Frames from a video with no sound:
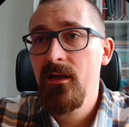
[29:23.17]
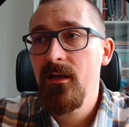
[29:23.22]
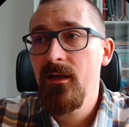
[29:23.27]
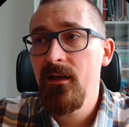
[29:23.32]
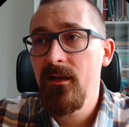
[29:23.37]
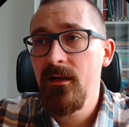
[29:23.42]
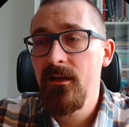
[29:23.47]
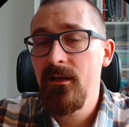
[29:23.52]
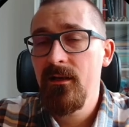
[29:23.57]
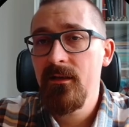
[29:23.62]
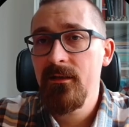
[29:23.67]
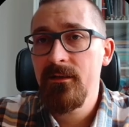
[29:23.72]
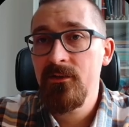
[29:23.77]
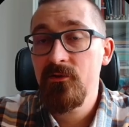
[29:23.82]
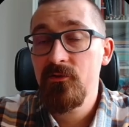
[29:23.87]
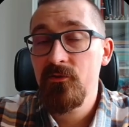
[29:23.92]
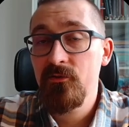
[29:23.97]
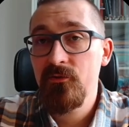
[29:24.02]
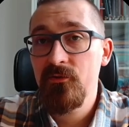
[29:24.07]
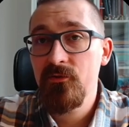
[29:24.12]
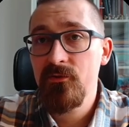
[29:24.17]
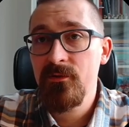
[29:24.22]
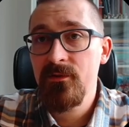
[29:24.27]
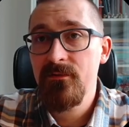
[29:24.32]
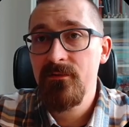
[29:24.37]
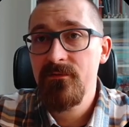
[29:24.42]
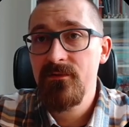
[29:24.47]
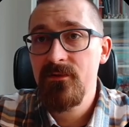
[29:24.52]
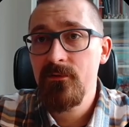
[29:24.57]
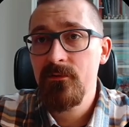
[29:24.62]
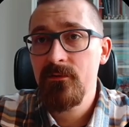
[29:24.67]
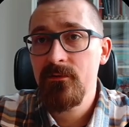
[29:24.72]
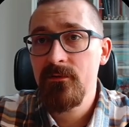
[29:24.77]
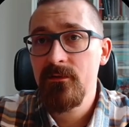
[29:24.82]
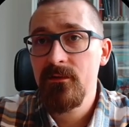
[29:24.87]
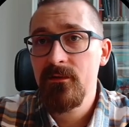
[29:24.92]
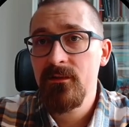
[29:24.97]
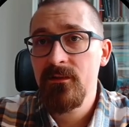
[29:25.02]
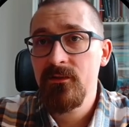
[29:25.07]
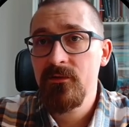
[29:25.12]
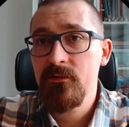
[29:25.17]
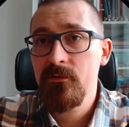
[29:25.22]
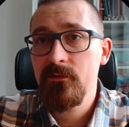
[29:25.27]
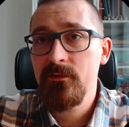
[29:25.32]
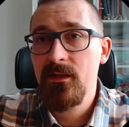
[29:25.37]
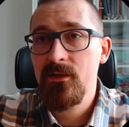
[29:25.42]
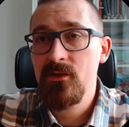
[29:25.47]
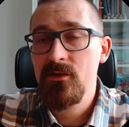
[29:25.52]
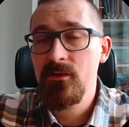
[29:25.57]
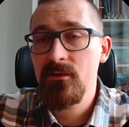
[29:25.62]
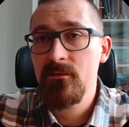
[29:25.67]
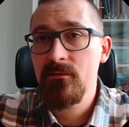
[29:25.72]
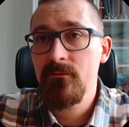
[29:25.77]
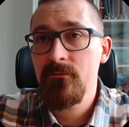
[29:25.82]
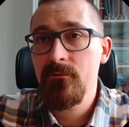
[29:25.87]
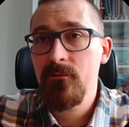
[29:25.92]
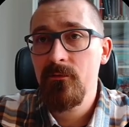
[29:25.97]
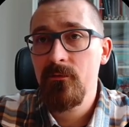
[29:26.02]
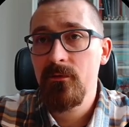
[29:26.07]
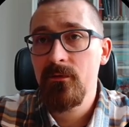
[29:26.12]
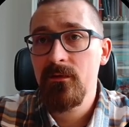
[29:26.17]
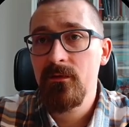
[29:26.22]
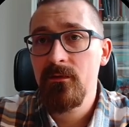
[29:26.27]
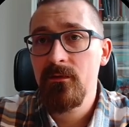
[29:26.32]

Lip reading: gives you the introduction for